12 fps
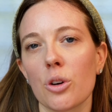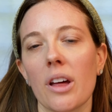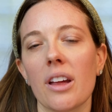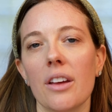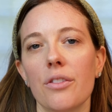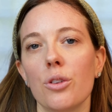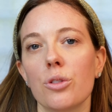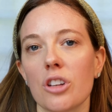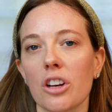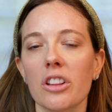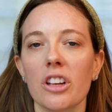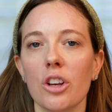if you
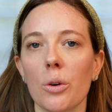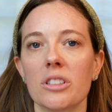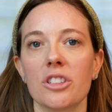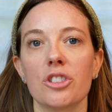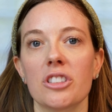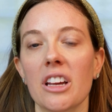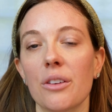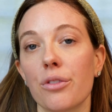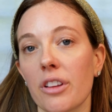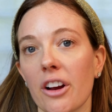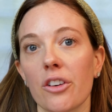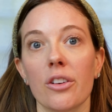suddenly notice your skin
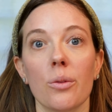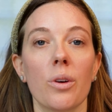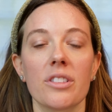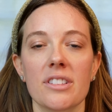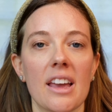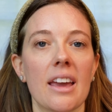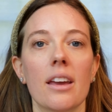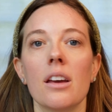flared with, say,